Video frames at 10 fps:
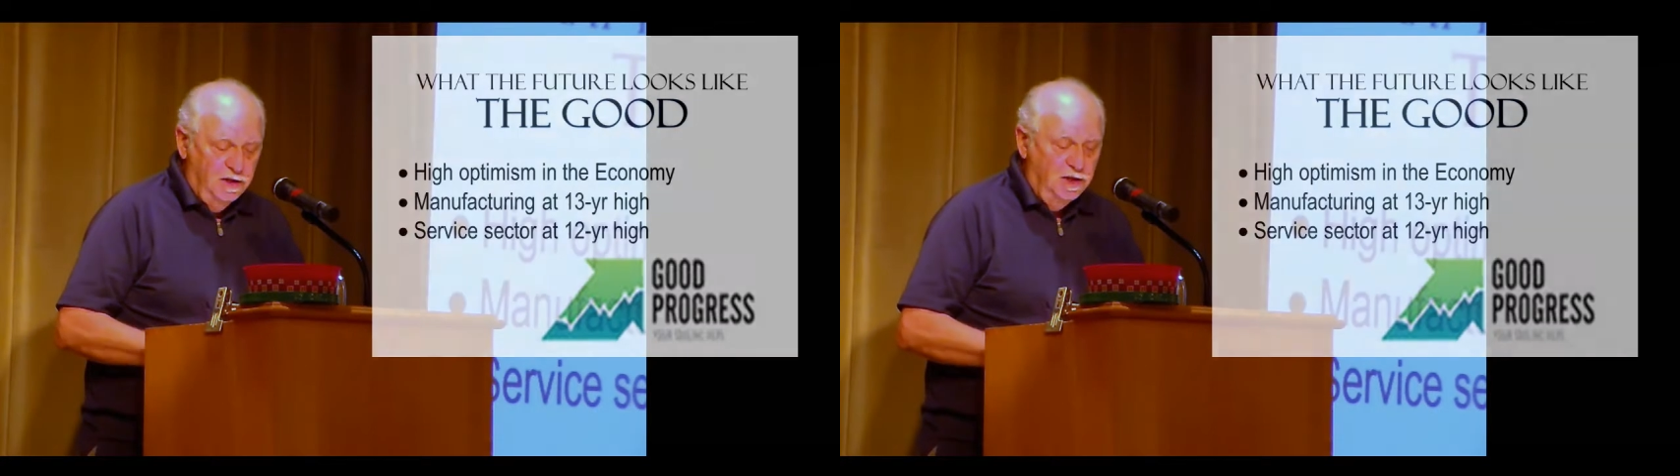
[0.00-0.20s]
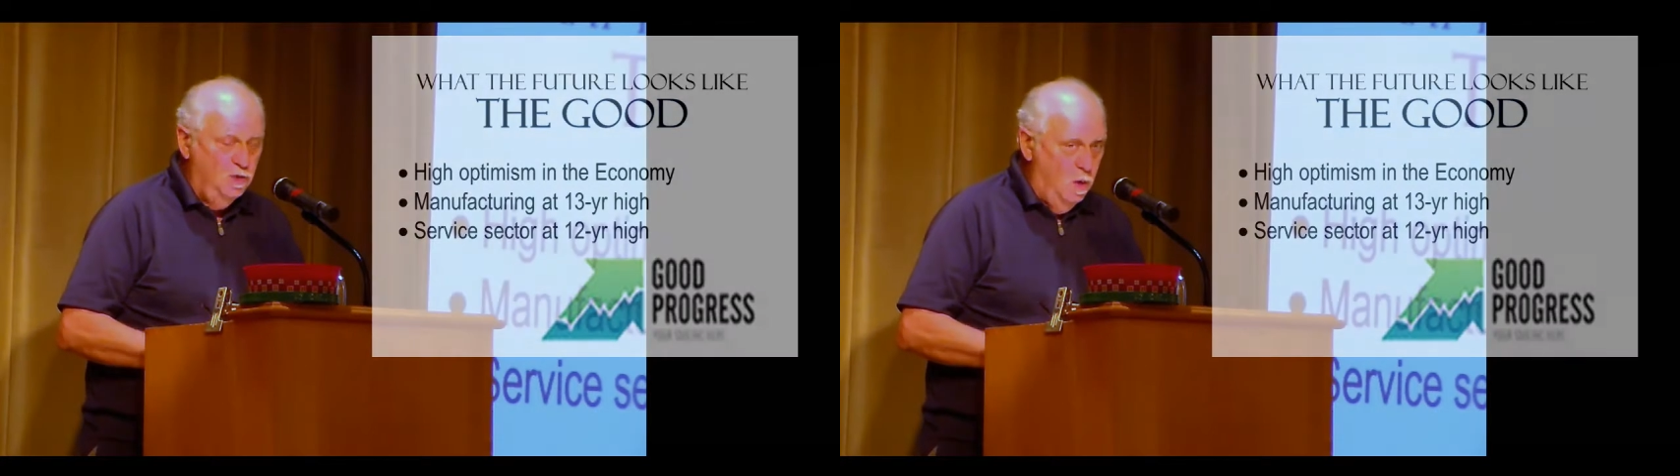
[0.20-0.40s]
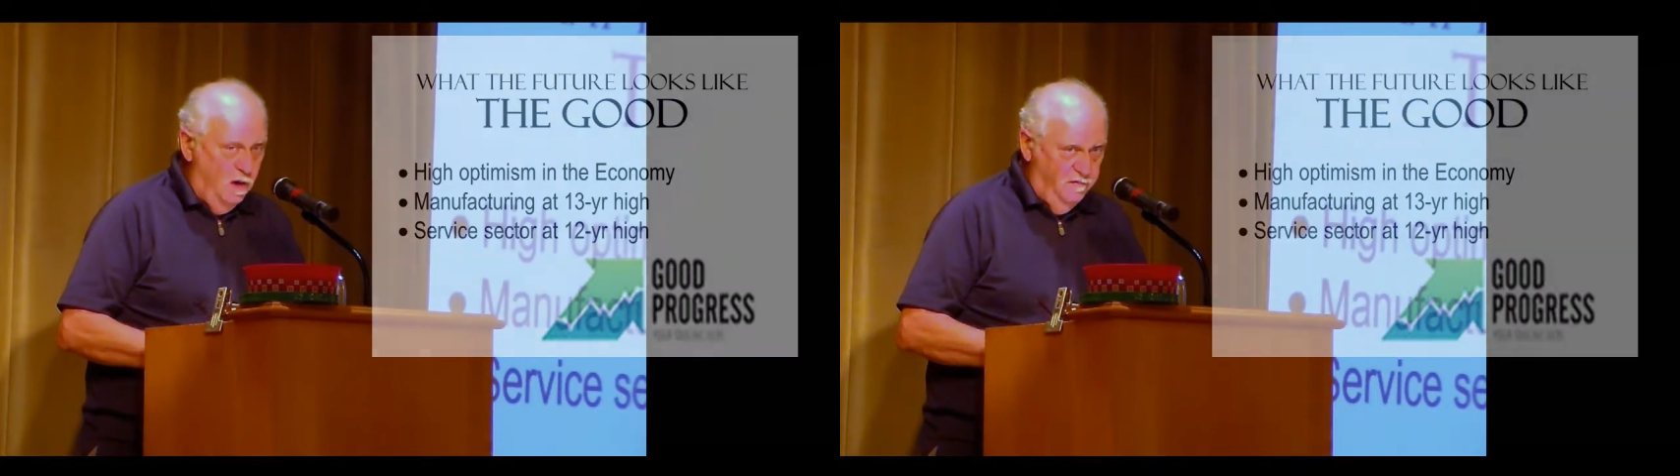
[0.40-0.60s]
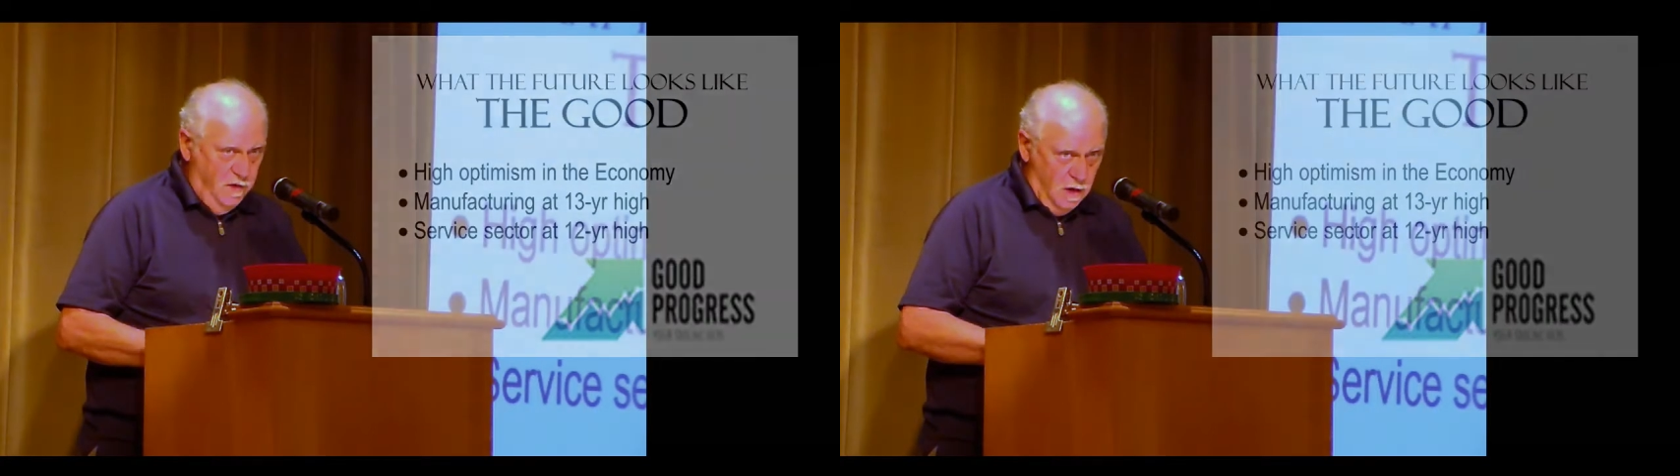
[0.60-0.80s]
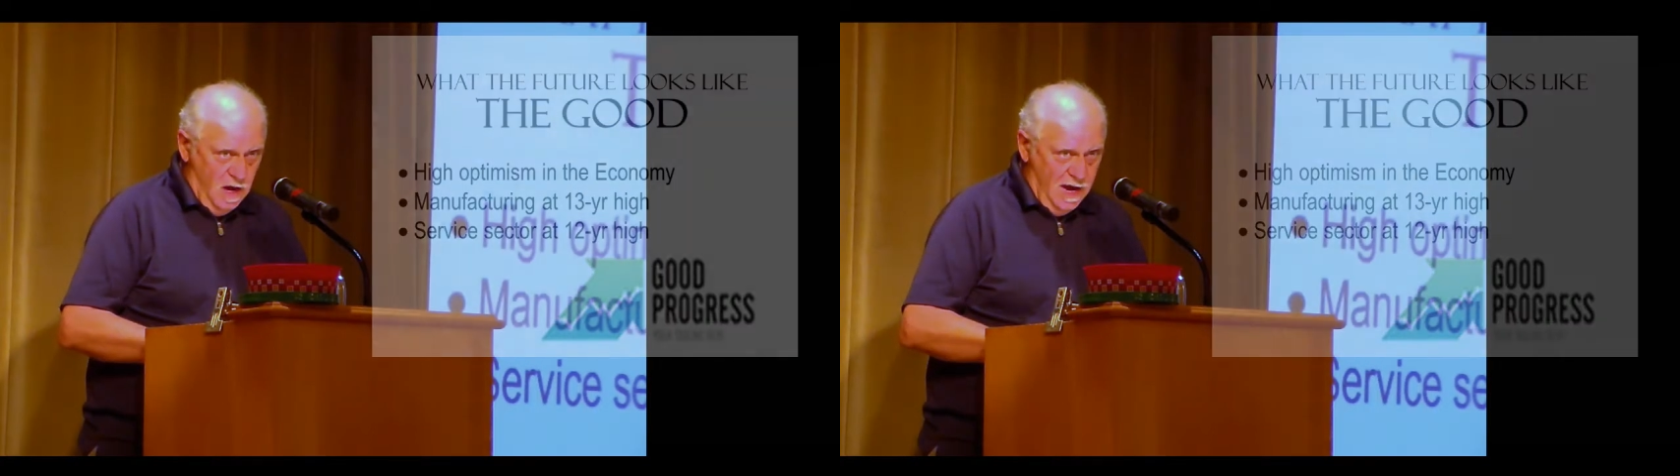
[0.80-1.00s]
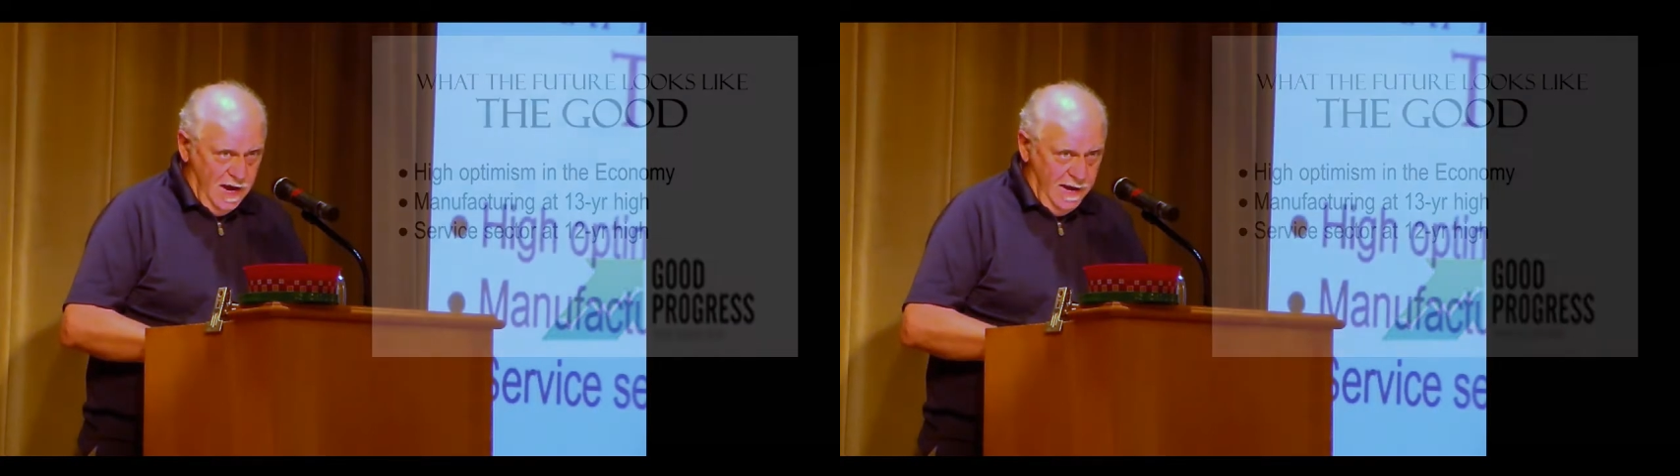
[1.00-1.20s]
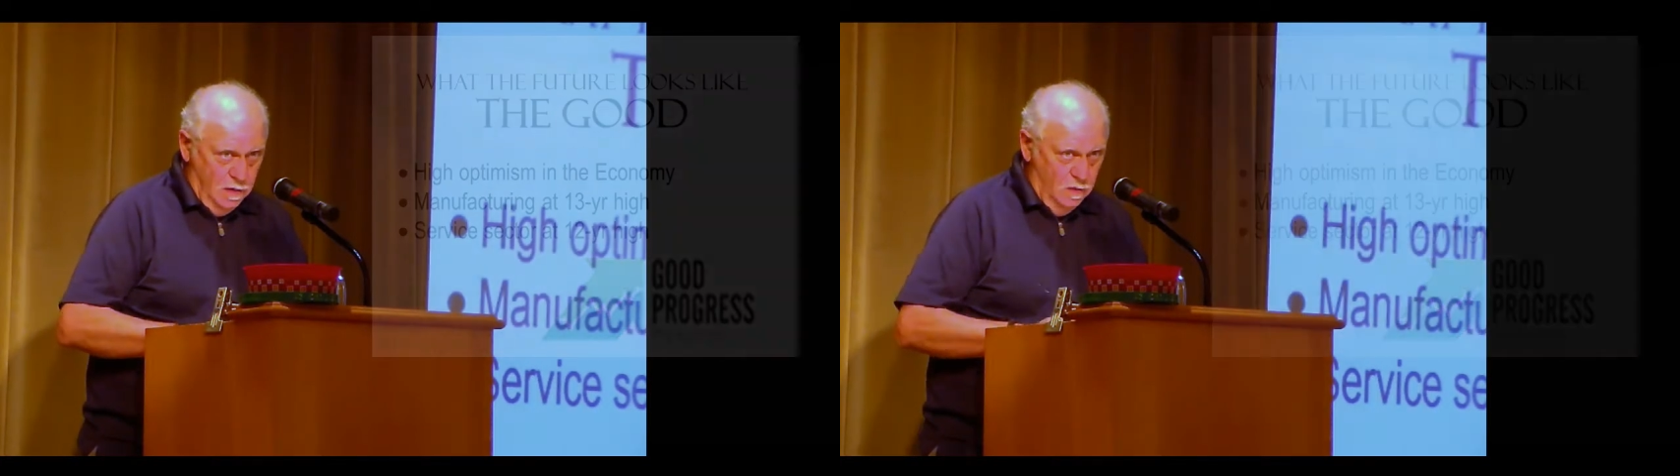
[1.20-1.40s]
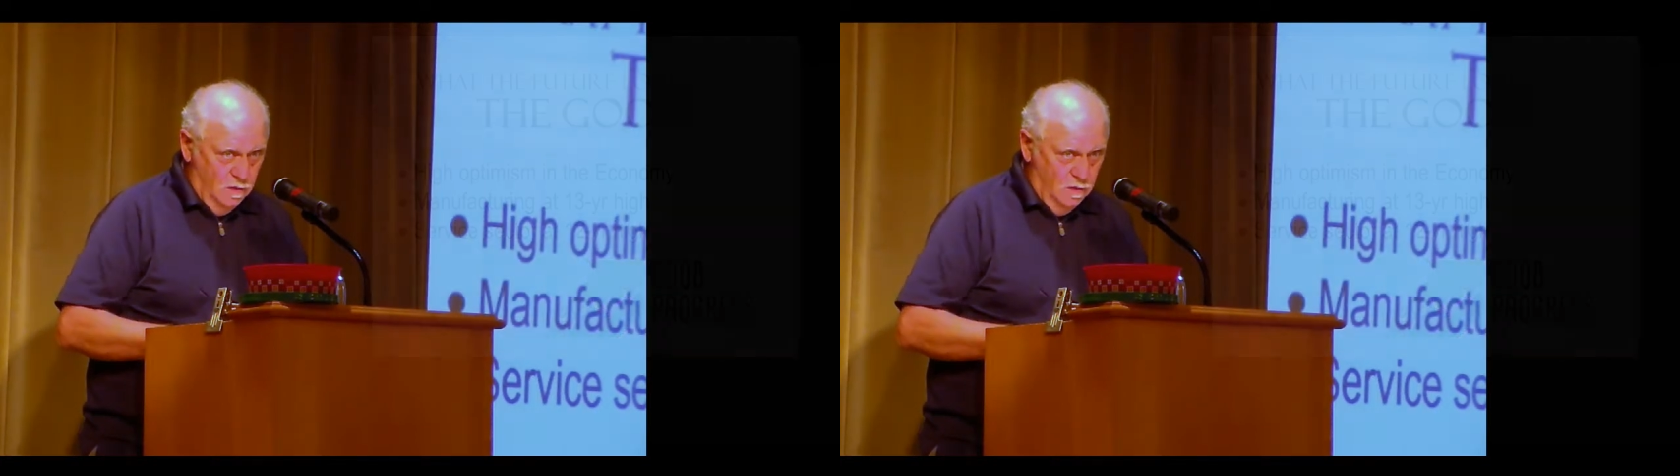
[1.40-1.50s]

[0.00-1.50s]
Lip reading: at a 12-year high.